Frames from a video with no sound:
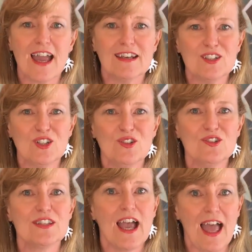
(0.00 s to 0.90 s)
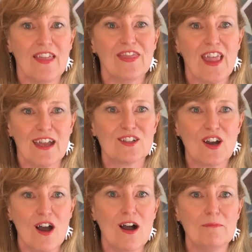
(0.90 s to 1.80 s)
attitudes at that
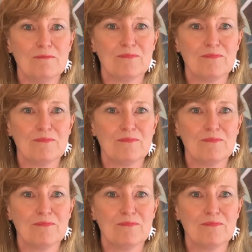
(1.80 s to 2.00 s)
time.